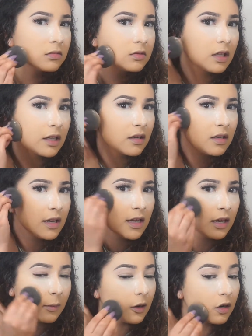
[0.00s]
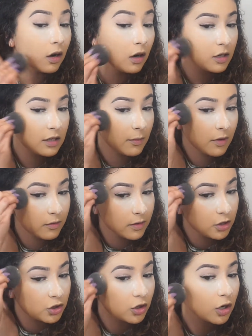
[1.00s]
technique. I'm not really
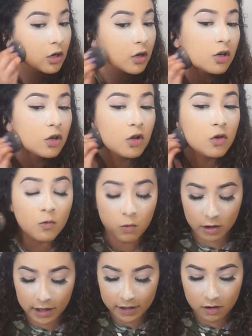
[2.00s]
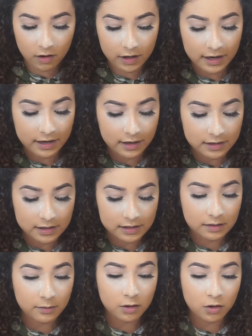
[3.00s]
sure where I got it, and as
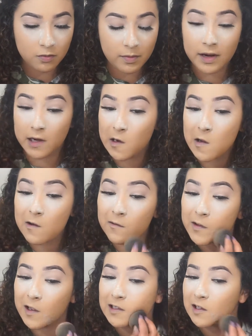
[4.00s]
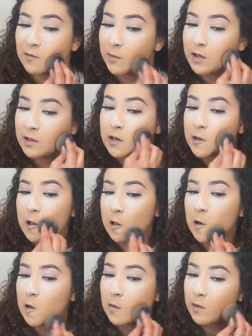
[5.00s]
some of you may know, if you guys have been
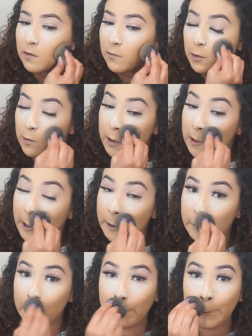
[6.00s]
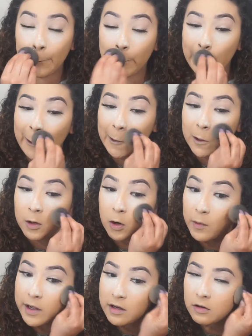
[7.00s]
around for a while, I don't normally go
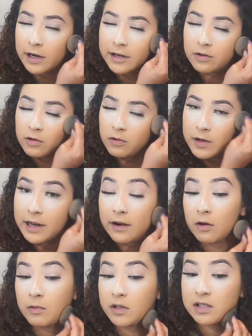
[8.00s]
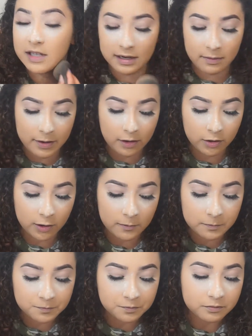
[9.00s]
in, or I don't go in at all with setting powder.
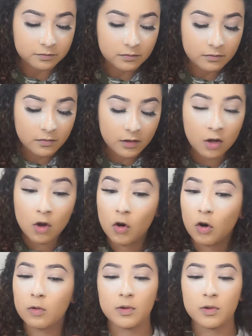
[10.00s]
or with